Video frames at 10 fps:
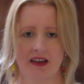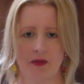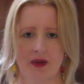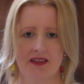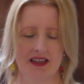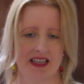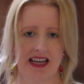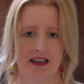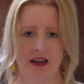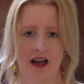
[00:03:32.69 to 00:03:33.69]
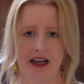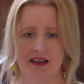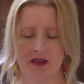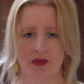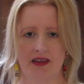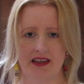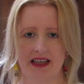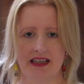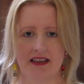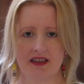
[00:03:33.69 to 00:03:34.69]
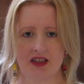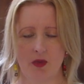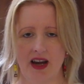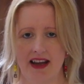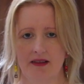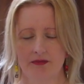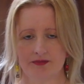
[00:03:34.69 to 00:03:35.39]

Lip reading: with the neckline with the square,